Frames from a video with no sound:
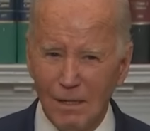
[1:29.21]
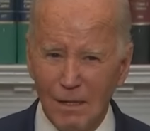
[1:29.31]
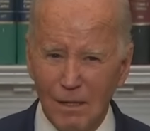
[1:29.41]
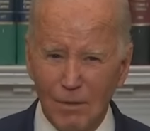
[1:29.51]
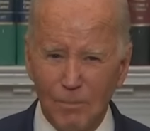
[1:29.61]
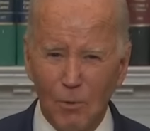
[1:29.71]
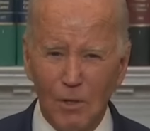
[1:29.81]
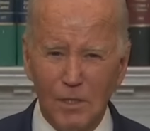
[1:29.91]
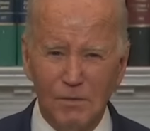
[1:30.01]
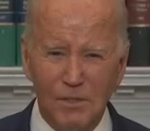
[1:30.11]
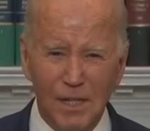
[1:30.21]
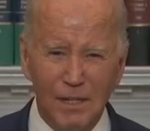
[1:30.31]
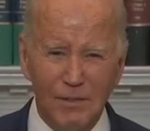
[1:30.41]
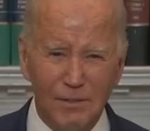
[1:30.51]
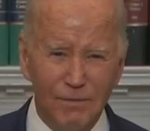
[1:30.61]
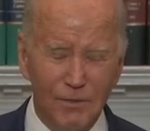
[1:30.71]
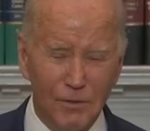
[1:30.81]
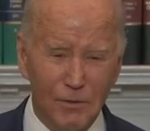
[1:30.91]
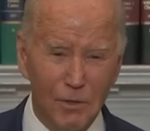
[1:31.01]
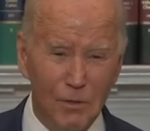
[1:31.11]
Reports of his death, if they're
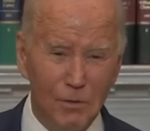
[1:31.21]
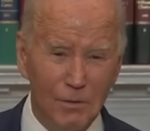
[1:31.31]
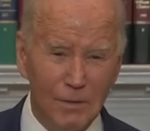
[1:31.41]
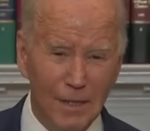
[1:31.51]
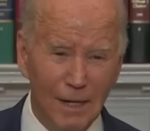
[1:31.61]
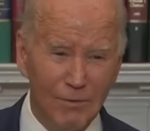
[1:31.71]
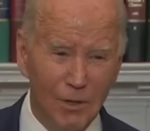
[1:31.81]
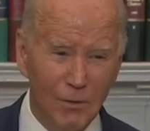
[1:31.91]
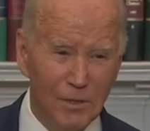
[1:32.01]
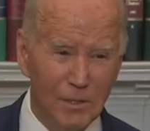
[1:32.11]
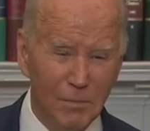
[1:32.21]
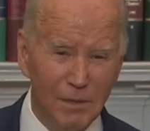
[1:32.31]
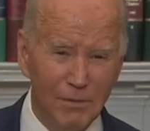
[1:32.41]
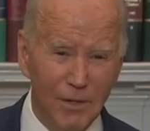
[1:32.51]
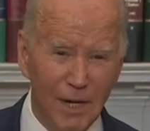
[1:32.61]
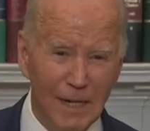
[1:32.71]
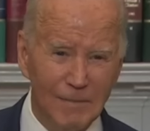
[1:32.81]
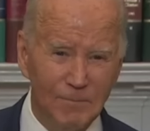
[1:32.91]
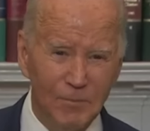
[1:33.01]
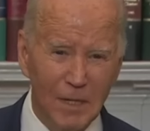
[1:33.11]
true, and I have no reason to believe they're not,
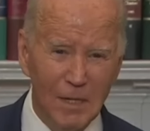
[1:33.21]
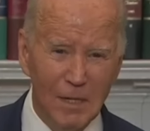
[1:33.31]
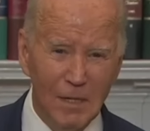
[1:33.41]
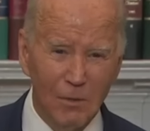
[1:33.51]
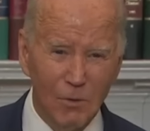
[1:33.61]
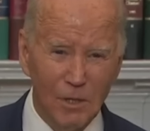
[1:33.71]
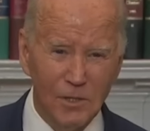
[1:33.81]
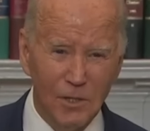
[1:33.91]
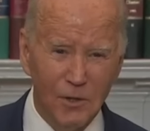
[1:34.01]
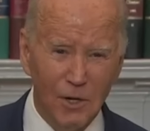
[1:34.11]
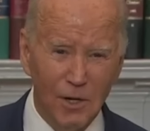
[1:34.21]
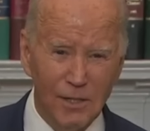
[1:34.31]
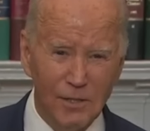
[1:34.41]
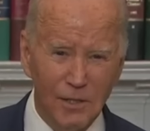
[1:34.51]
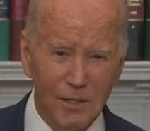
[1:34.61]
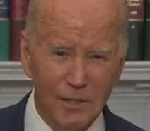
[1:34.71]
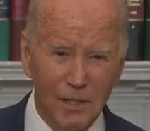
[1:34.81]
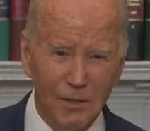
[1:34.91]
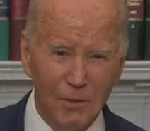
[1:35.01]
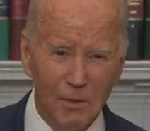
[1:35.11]
Russian authorities are going to tell
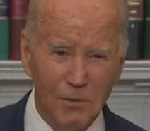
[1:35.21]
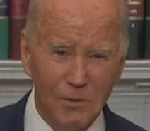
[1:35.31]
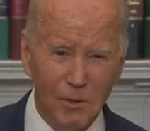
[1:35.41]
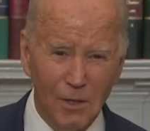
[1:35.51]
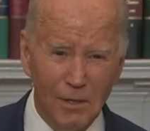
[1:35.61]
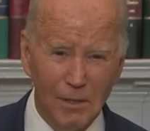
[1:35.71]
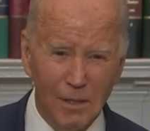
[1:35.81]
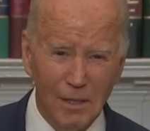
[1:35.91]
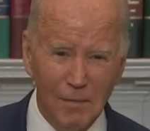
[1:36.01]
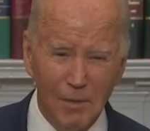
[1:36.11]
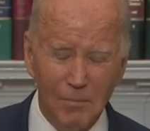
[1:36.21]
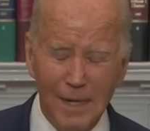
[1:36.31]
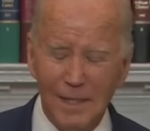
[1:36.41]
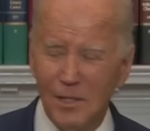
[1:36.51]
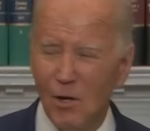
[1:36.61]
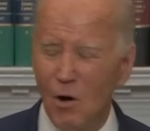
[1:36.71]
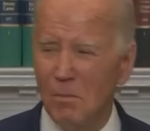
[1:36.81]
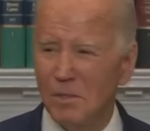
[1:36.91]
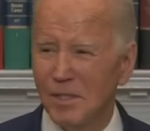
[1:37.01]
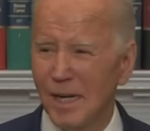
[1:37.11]
their own story. But make no
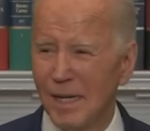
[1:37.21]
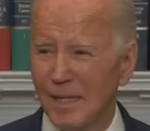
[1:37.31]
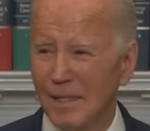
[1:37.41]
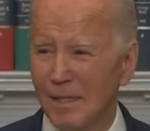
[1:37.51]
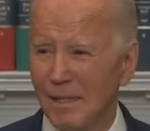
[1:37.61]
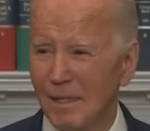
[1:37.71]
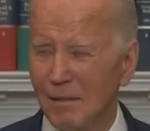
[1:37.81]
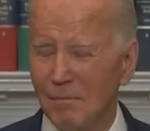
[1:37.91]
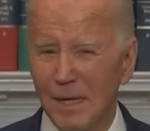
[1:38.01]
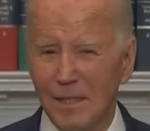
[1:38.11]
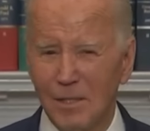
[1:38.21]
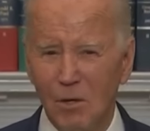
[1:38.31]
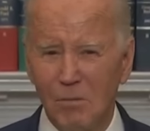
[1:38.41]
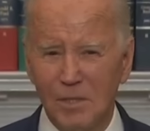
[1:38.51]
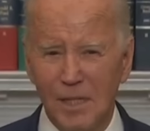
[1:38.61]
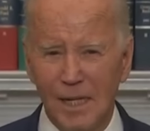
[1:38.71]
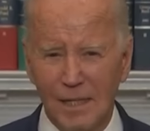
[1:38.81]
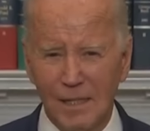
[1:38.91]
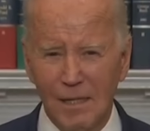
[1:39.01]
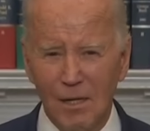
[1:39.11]
mistake,
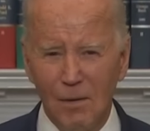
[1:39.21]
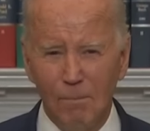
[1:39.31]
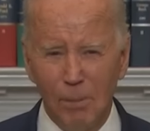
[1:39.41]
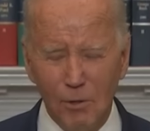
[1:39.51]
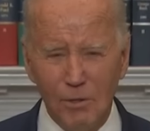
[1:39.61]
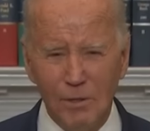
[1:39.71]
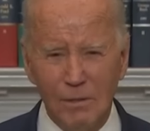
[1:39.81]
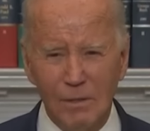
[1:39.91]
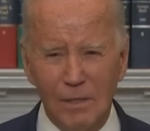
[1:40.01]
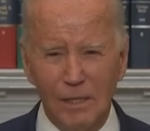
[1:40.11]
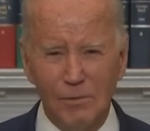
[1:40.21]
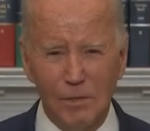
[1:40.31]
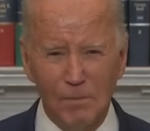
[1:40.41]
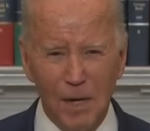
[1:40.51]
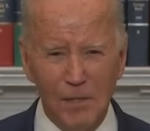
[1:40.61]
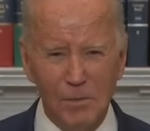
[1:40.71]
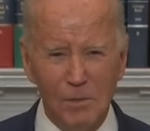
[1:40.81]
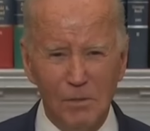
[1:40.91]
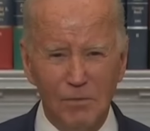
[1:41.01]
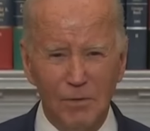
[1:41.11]
Putin is
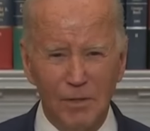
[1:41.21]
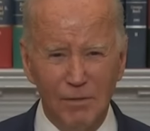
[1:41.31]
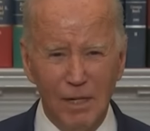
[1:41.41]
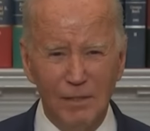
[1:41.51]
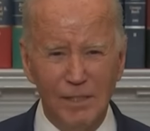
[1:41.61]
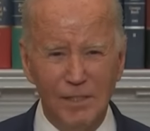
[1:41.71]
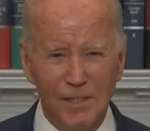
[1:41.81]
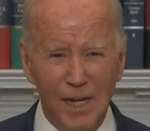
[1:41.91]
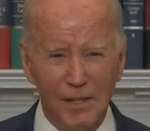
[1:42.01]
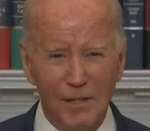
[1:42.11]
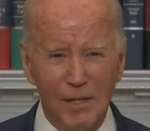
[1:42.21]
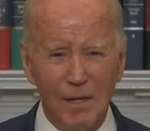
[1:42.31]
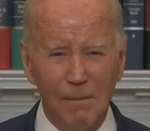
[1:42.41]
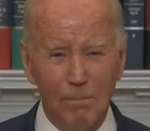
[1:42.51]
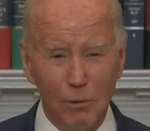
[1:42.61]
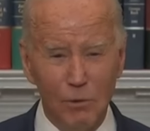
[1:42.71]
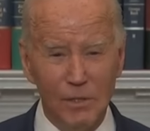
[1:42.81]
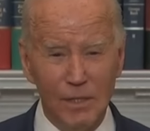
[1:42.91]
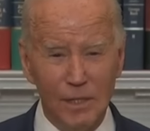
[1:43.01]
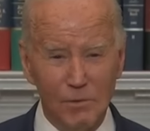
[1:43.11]
responsible for Navalny's death.
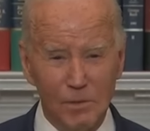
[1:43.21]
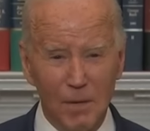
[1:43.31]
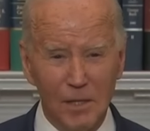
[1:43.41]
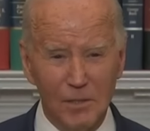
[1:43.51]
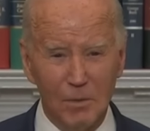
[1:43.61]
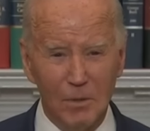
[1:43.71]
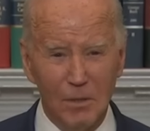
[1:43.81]
Putin is responsible.